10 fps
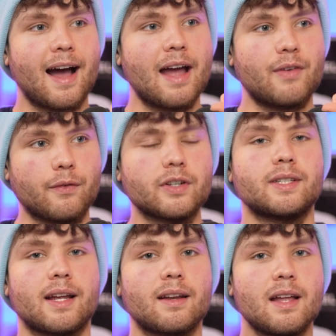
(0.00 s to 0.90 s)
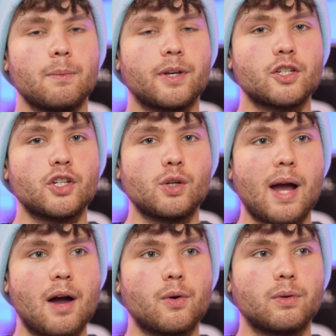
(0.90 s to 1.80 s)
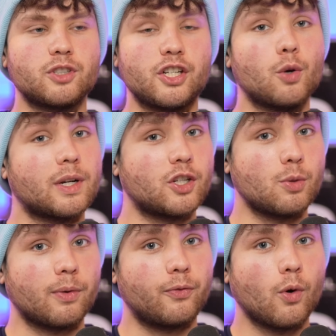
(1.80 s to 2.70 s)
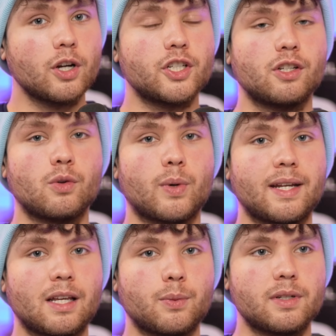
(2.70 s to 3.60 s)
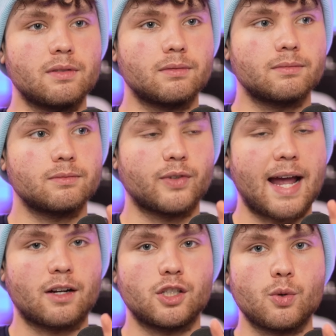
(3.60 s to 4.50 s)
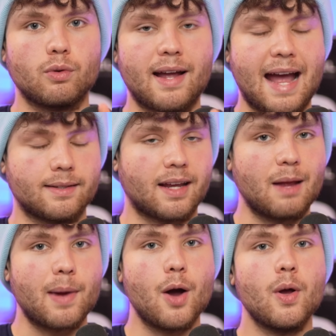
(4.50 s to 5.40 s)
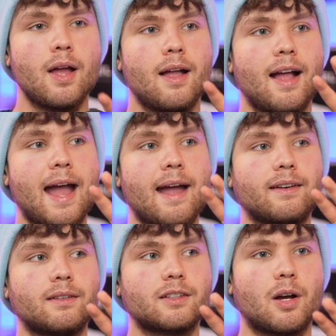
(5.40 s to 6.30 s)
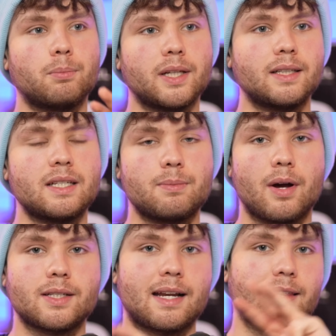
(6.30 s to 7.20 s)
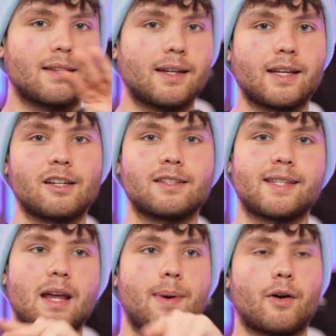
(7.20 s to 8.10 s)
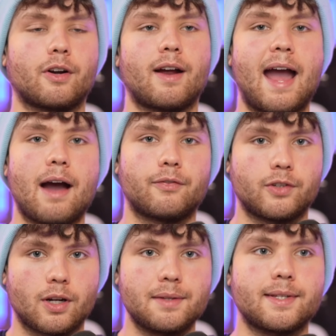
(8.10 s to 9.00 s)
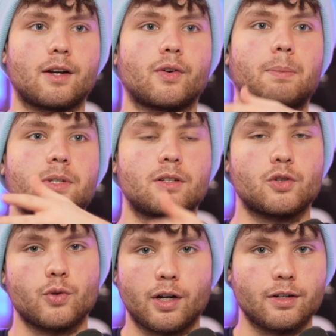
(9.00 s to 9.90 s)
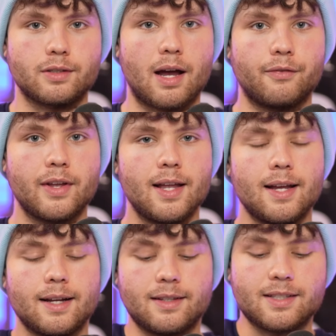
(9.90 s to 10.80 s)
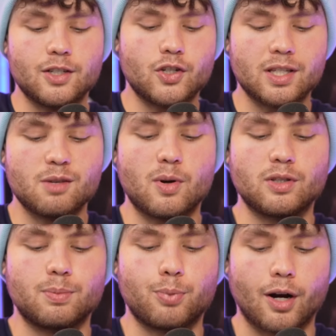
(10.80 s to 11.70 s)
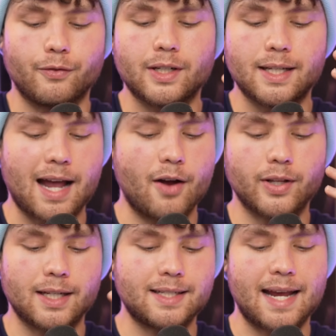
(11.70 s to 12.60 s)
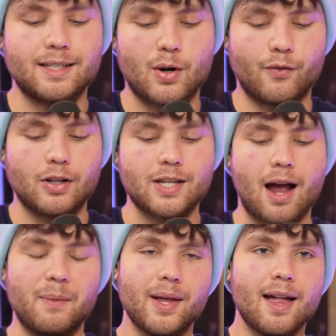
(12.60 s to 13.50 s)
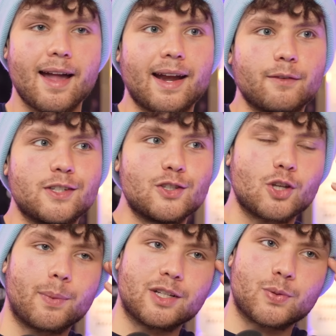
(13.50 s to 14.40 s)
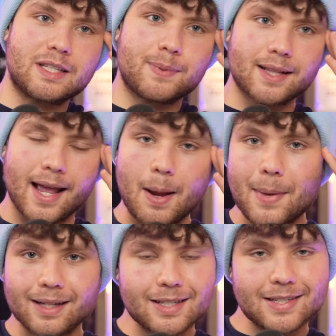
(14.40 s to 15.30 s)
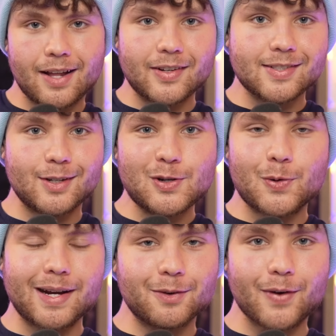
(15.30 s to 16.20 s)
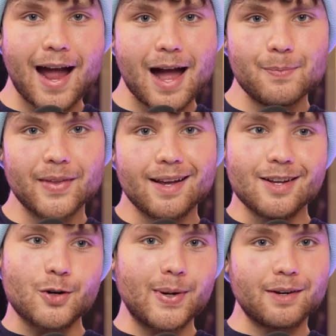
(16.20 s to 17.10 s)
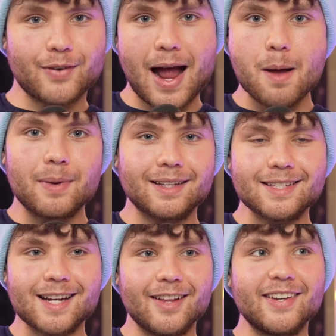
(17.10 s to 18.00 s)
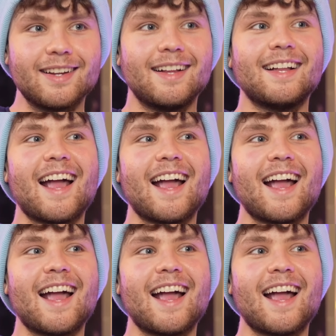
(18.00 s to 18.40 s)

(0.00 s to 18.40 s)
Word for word: I've ever seen because she knew how she knew what to do before. She knew what Nicki would react to as it came out and completely debunked anything that Nicki could say about her after and set her up to destroy herself. This is just the most perfectly calculated takedown of all time. And I've seen so many tweets being like, Megan Thee Stallion is the new queen of rap, queen of rap, Megan Thee Stallion.